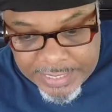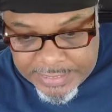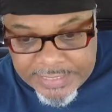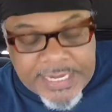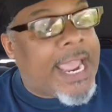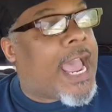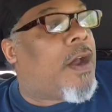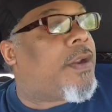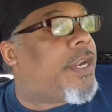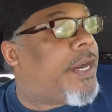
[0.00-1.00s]
Stay
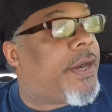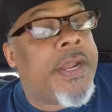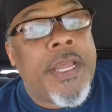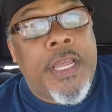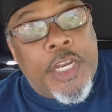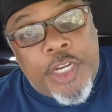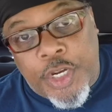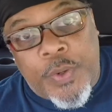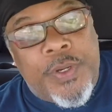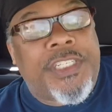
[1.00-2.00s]
out here.
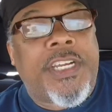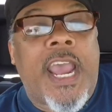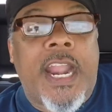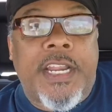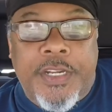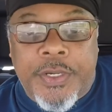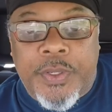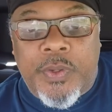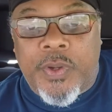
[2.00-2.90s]
Do what you got to do.